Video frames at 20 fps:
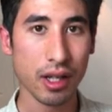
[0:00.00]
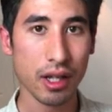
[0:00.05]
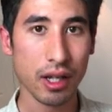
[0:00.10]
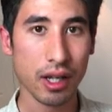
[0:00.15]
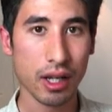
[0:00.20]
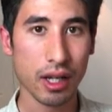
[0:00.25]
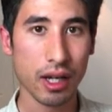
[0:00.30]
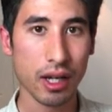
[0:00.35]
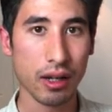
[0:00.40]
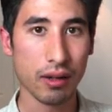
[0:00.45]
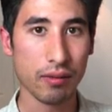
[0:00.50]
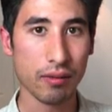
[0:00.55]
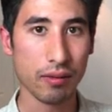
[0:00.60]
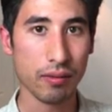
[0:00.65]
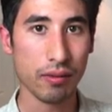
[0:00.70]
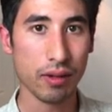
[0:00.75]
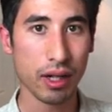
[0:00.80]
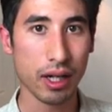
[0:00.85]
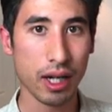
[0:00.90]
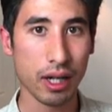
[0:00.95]
uh,
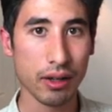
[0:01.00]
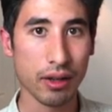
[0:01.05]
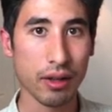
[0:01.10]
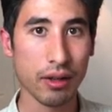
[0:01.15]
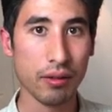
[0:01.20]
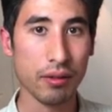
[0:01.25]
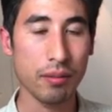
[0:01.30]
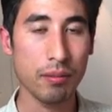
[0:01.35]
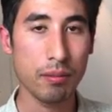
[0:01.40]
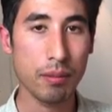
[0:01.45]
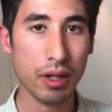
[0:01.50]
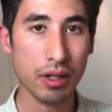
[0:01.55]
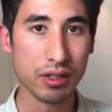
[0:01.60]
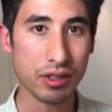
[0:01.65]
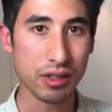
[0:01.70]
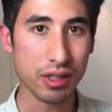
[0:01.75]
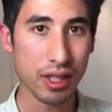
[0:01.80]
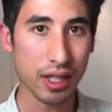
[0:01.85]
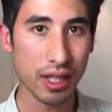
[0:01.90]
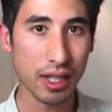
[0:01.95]
gotten the most
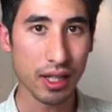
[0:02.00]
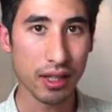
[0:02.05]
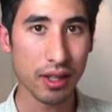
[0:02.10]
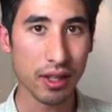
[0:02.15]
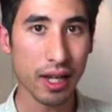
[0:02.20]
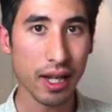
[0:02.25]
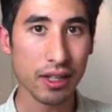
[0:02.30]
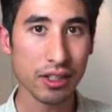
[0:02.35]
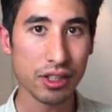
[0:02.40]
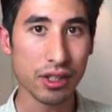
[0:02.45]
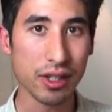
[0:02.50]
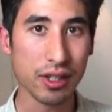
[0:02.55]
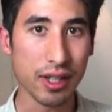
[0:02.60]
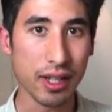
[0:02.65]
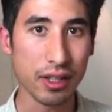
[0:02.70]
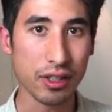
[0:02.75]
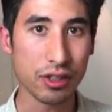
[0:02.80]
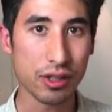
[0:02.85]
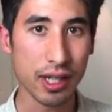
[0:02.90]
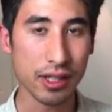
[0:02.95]
attention and
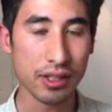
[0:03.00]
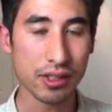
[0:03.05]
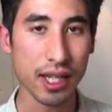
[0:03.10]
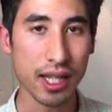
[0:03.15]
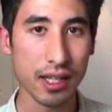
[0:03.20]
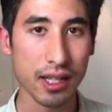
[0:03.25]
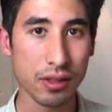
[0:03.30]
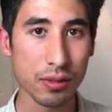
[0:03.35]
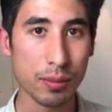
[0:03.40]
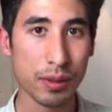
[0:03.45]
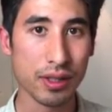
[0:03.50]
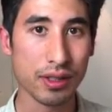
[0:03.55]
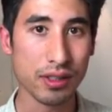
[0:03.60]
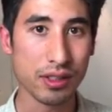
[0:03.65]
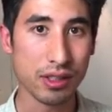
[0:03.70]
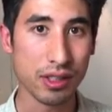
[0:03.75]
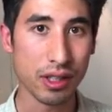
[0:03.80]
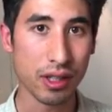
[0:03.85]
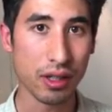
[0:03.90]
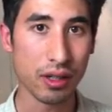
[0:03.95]
interest has been
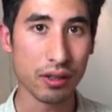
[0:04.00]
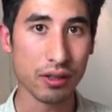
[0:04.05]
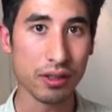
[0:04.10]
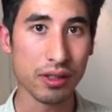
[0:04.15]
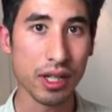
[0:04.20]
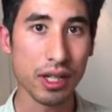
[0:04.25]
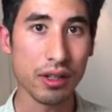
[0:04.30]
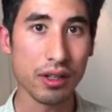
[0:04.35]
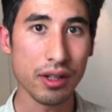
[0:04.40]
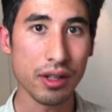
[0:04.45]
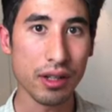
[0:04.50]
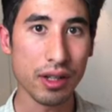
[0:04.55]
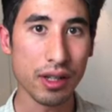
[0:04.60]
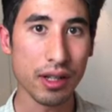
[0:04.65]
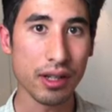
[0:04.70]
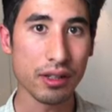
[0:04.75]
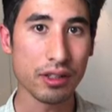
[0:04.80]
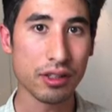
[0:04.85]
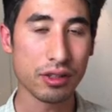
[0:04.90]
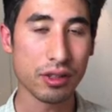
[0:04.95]
zero
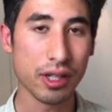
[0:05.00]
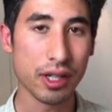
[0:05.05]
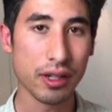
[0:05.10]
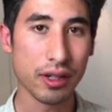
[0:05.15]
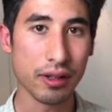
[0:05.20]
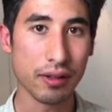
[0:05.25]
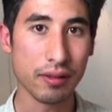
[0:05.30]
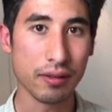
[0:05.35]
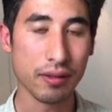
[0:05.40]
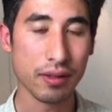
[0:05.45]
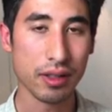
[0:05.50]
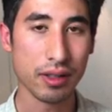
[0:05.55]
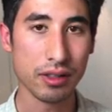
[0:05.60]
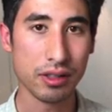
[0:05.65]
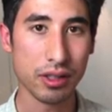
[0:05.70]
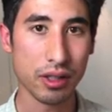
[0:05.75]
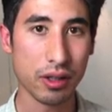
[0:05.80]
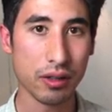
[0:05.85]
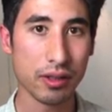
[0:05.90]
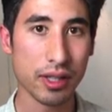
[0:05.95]
DTE trading,
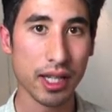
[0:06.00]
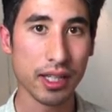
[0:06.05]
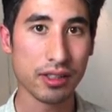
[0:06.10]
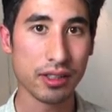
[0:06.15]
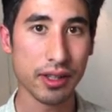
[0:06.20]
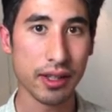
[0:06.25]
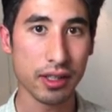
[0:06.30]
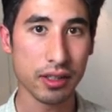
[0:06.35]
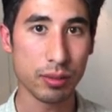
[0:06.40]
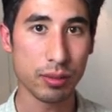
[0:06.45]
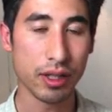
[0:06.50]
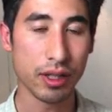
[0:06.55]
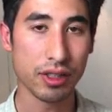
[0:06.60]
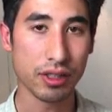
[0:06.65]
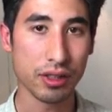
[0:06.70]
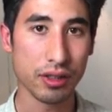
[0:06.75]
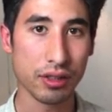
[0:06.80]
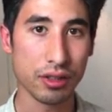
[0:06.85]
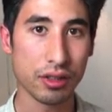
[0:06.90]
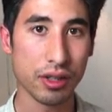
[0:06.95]
0 days till expiration,
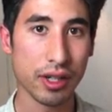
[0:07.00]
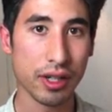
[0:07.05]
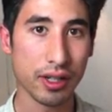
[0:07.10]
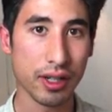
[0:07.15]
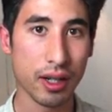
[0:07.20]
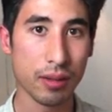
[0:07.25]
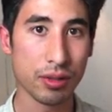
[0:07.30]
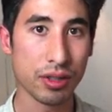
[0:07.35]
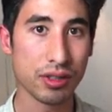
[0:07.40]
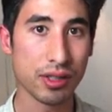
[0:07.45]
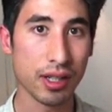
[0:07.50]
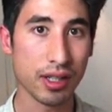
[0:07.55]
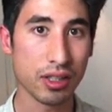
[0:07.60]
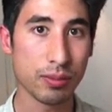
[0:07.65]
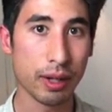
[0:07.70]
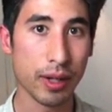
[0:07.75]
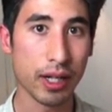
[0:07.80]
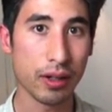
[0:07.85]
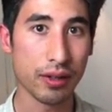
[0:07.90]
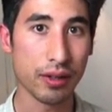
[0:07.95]
trading options that
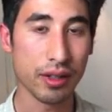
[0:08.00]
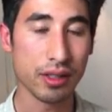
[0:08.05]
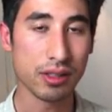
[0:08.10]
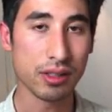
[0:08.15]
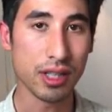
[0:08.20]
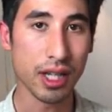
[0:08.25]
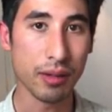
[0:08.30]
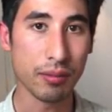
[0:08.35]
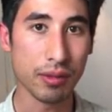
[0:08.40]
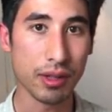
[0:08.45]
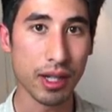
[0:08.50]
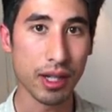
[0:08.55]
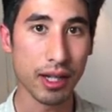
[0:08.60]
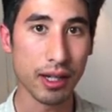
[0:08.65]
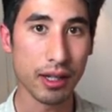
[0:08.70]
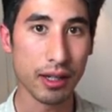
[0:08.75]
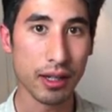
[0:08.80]
expire on the same day.